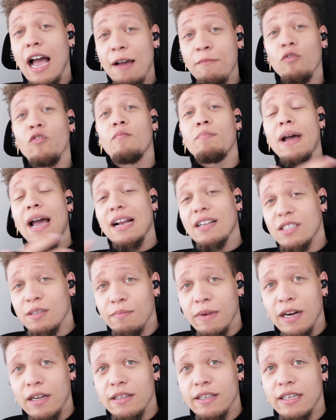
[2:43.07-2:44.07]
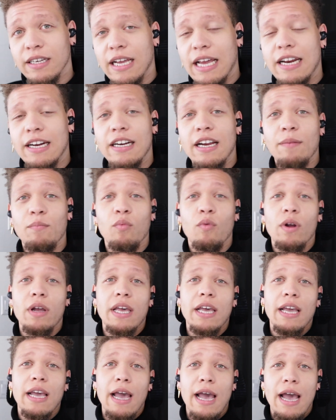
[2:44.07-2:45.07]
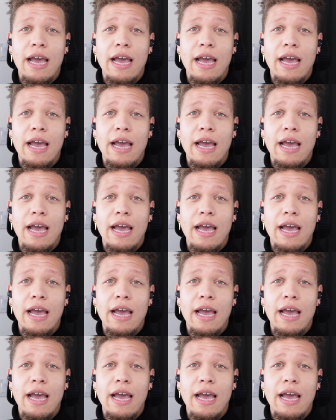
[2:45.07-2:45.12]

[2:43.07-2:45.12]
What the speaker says: I moved back to Maryland, ended up working